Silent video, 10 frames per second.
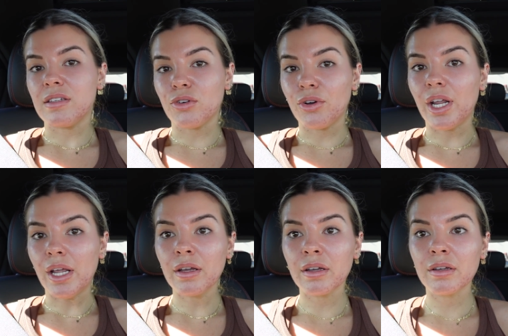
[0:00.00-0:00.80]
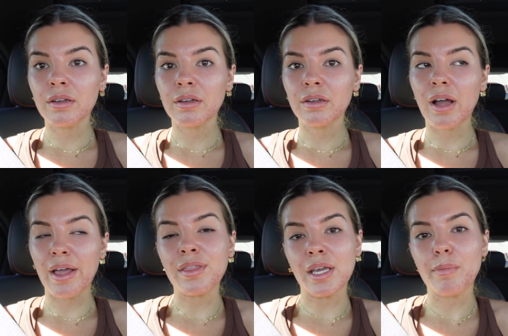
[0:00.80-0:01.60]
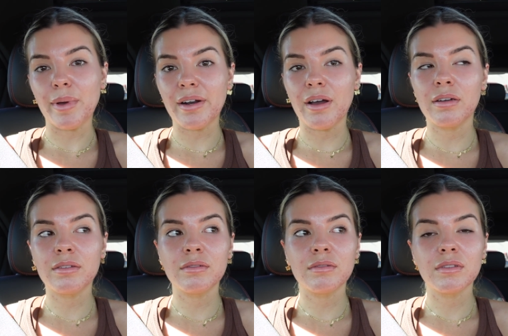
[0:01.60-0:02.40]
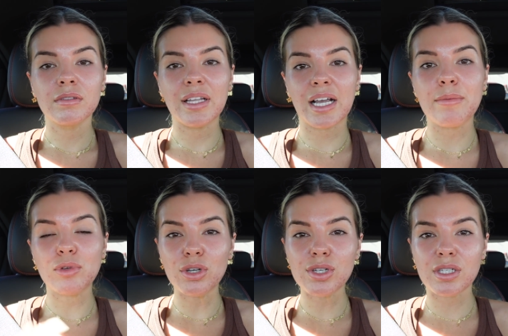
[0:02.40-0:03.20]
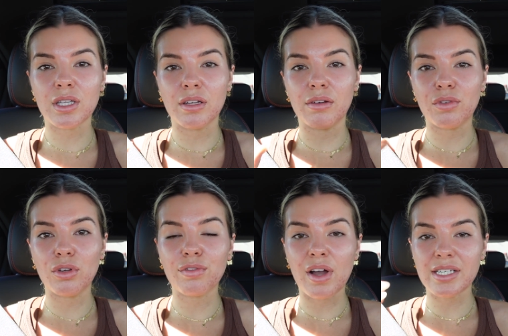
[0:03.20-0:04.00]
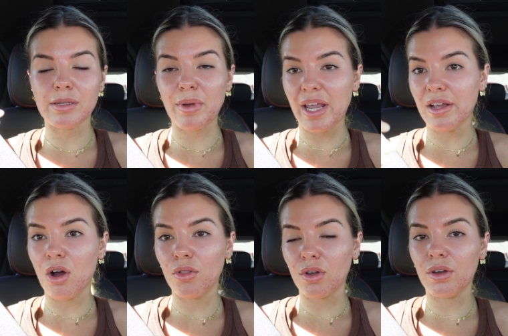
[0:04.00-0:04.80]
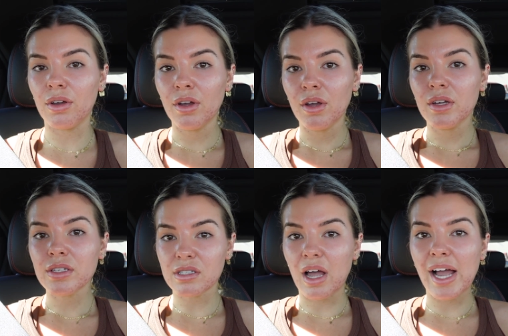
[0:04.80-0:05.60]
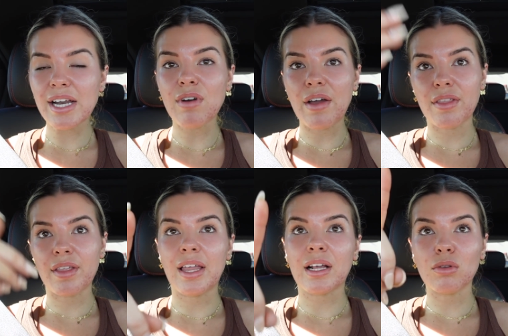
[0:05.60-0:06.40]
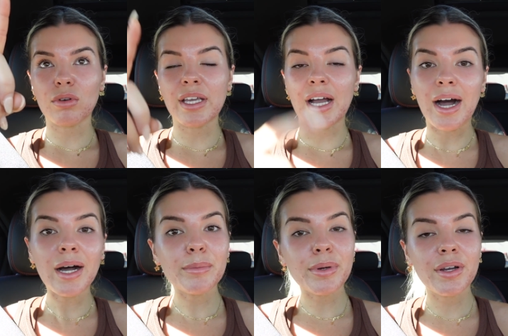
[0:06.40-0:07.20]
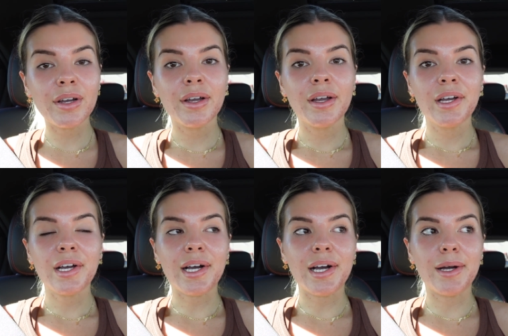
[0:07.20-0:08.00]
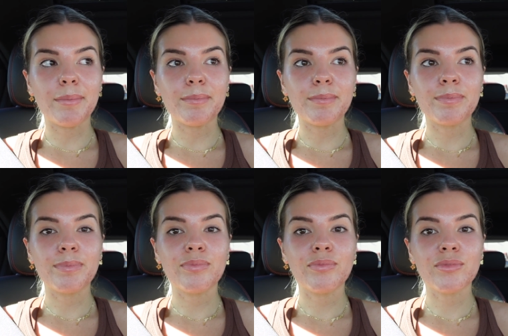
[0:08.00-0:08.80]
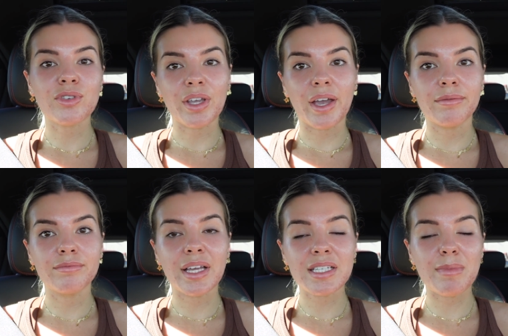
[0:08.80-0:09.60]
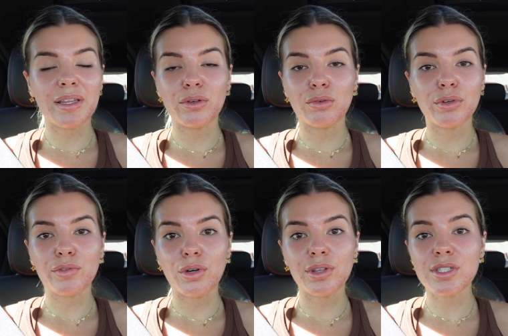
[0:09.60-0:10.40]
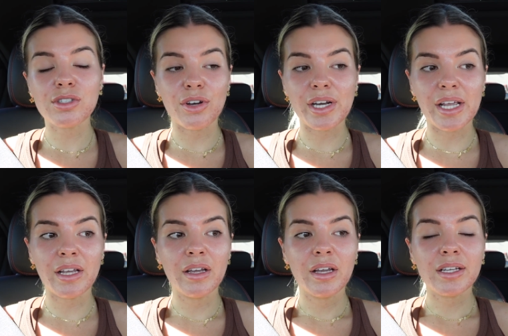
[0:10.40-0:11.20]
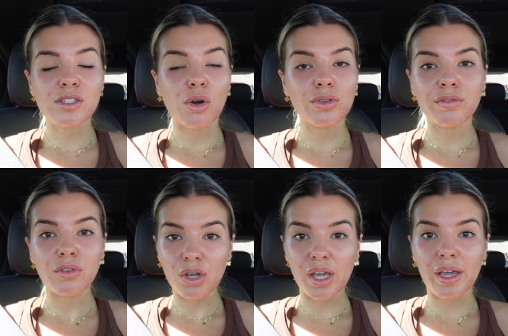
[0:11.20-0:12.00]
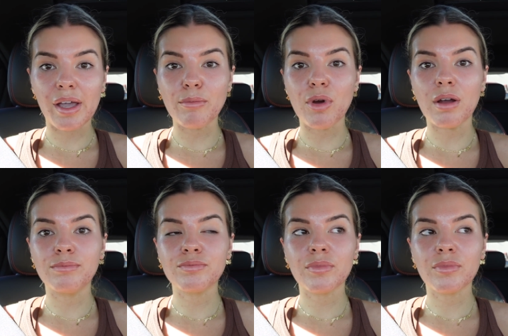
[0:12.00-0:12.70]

the Sony, I think, better. Like I'm used to the viewfinder being on the side rather than like looking up. So yeah, that's my little review on the Sony. It's called the vlogging camera.